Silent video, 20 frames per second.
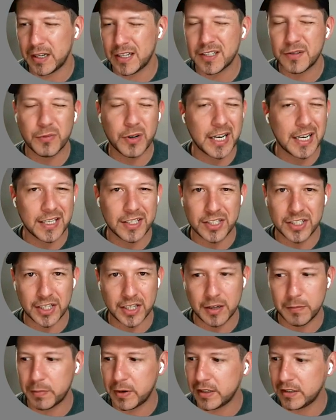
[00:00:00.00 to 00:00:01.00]
It's really
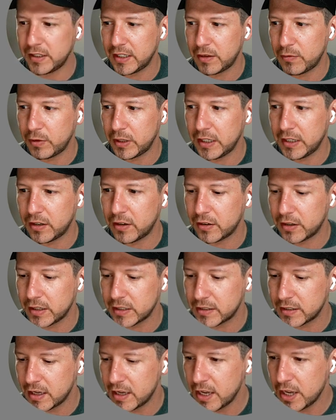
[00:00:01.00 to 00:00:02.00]
cheap. I didn't really
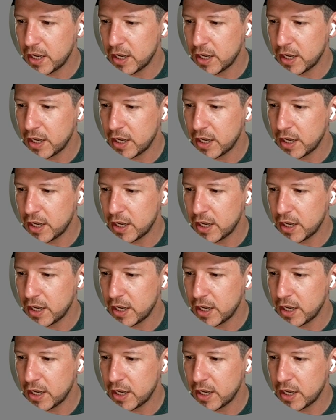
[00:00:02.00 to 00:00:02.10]
notice